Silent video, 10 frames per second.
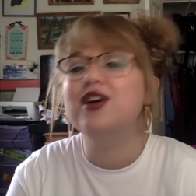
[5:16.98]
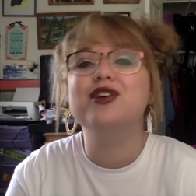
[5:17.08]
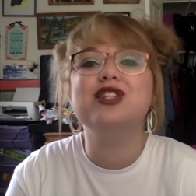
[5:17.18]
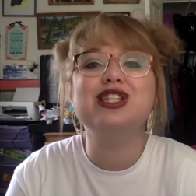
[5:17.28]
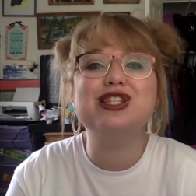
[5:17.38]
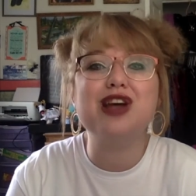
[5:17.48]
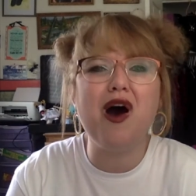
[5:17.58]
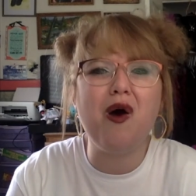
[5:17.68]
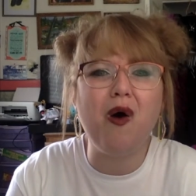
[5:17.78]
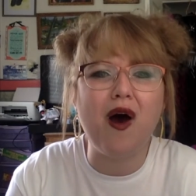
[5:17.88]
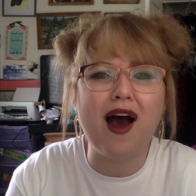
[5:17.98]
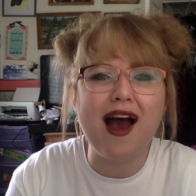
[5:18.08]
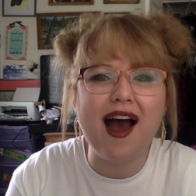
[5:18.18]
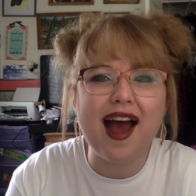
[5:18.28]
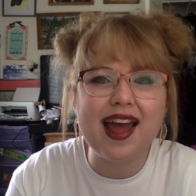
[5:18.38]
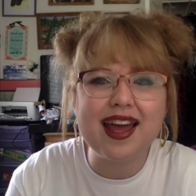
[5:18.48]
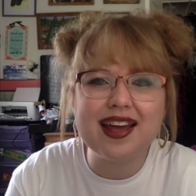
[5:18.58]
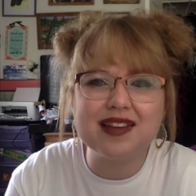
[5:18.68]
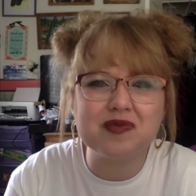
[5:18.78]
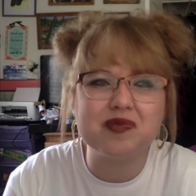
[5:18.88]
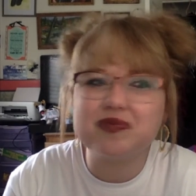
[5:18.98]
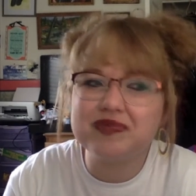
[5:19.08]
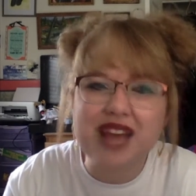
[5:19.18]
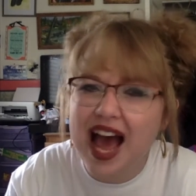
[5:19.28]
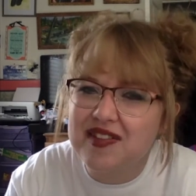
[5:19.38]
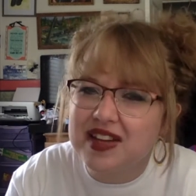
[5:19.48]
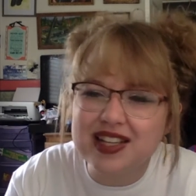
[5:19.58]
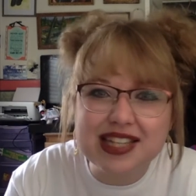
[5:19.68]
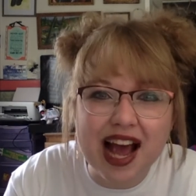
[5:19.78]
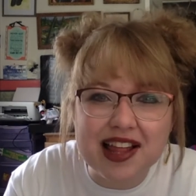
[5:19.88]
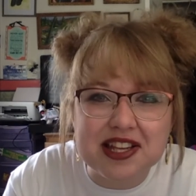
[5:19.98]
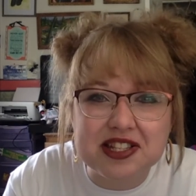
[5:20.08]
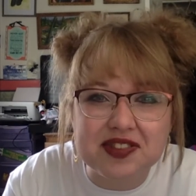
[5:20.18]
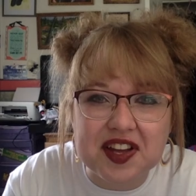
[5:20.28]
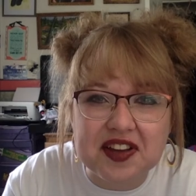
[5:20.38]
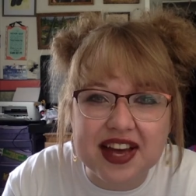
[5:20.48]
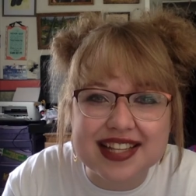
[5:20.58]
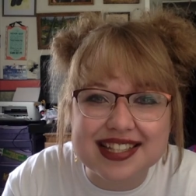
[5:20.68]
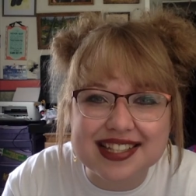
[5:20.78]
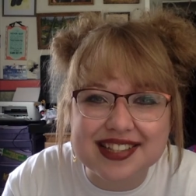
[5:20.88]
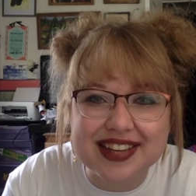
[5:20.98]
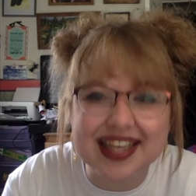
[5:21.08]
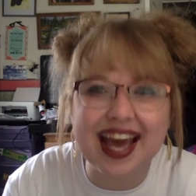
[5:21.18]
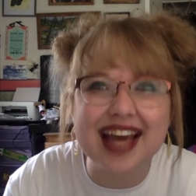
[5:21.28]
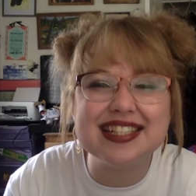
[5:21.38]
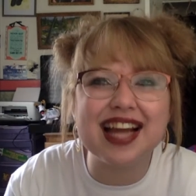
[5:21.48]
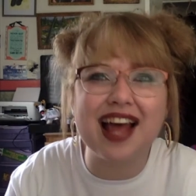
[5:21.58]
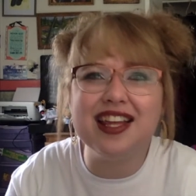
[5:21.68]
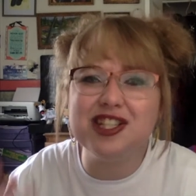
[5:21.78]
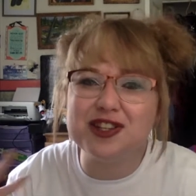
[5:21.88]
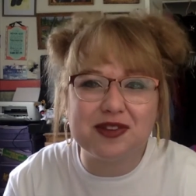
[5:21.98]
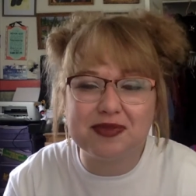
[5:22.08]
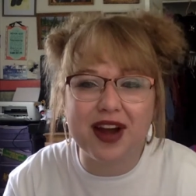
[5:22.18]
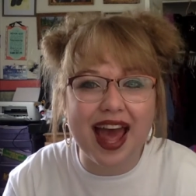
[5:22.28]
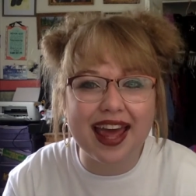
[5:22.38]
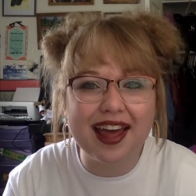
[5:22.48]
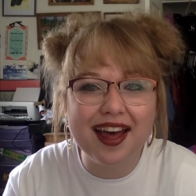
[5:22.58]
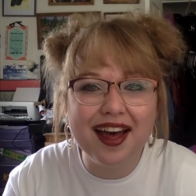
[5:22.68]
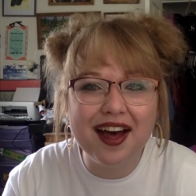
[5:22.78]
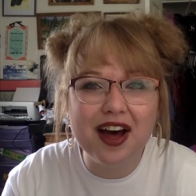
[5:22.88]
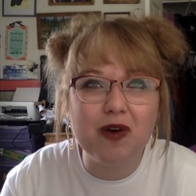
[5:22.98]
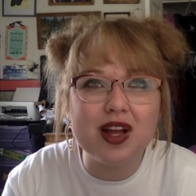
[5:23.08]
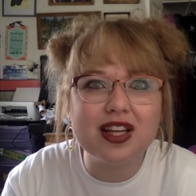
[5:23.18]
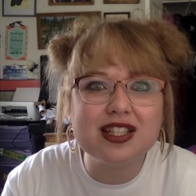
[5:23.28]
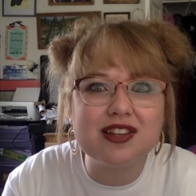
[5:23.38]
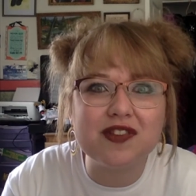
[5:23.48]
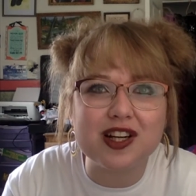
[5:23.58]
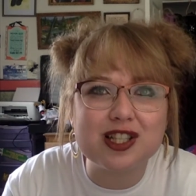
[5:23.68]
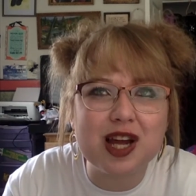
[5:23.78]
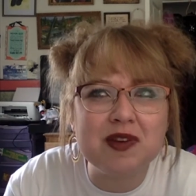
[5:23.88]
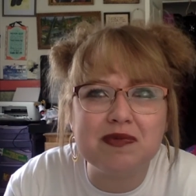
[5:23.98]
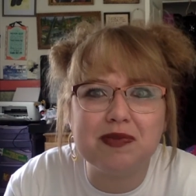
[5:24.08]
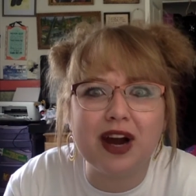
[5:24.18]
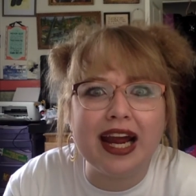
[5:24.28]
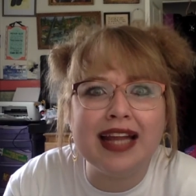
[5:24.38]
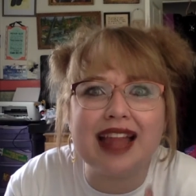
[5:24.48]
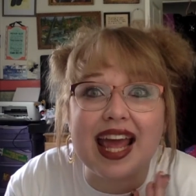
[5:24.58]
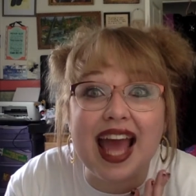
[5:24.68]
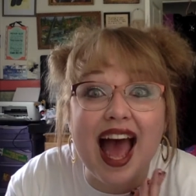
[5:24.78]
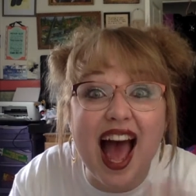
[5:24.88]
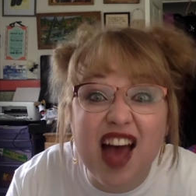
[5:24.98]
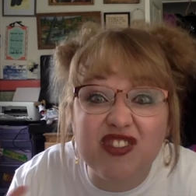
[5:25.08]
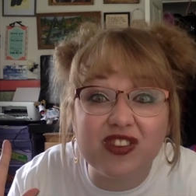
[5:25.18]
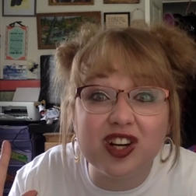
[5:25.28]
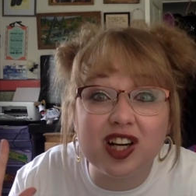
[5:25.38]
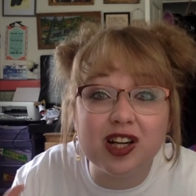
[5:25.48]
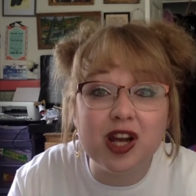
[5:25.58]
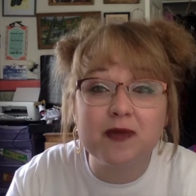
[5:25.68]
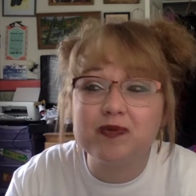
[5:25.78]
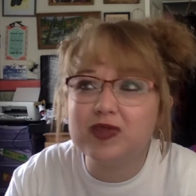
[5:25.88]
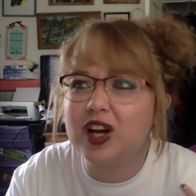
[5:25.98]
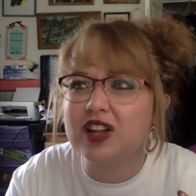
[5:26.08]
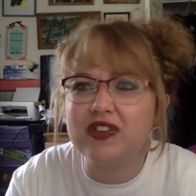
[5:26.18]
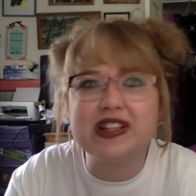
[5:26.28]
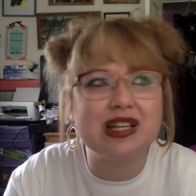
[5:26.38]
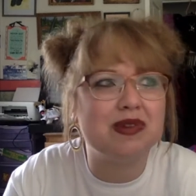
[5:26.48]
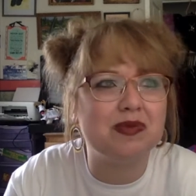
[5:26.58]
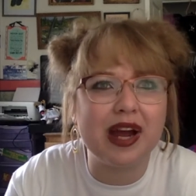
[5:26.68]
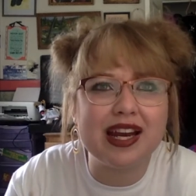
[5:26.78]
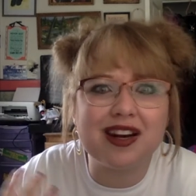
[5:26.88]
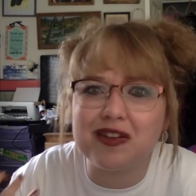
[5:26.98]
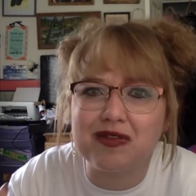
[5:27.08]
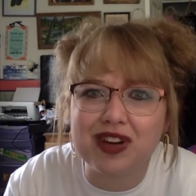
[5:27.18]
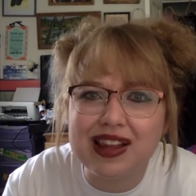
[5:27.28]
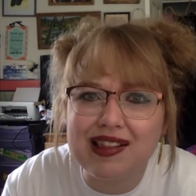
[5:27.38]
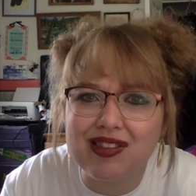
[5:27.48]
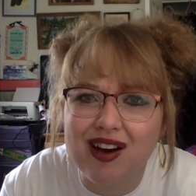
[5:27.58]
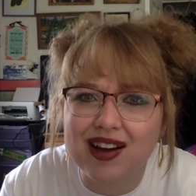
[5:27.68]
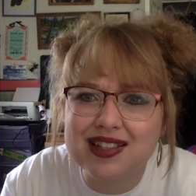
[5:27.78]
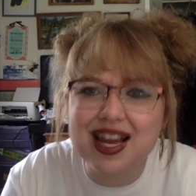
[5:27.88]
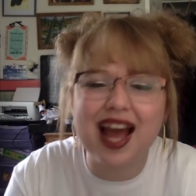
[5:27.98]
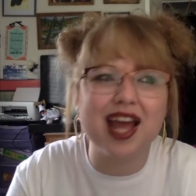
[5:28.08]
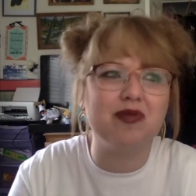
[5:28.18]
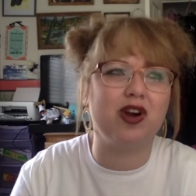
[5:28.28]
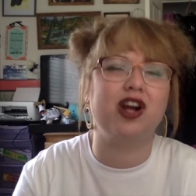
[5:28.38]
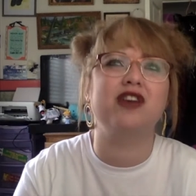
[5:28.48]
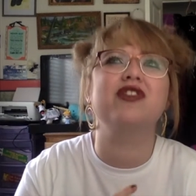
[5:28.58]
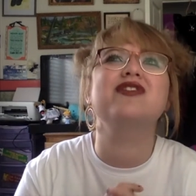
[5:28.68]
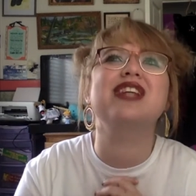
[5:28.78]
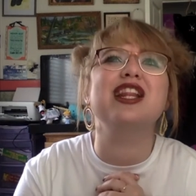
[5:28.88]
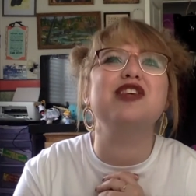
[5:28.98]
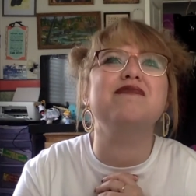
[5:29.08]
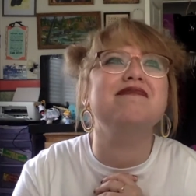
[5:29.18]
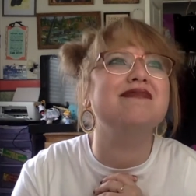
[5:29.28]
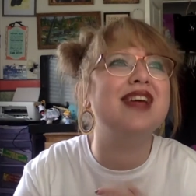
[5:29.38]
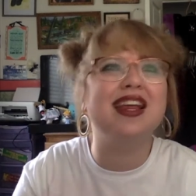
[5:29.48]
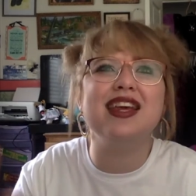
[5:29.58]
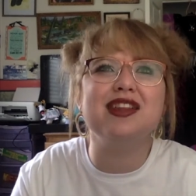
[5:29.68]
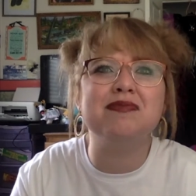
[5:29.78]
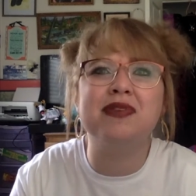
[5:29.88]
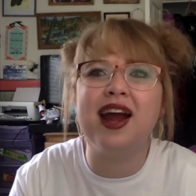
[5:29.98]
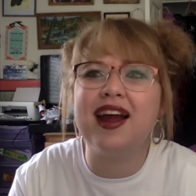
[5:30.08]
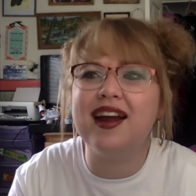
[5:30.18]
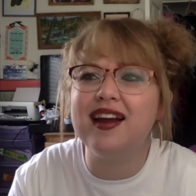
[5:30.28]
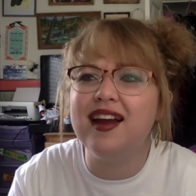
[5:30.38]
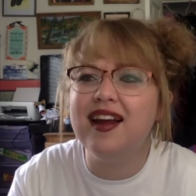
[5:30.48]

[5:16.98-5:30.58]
So I have a little challenge for you guys this week. I challenge you to pray. Whether it's the first time you've prayed like ever, or the first time you prayed in a really long time, or if you've said the millionth prayer,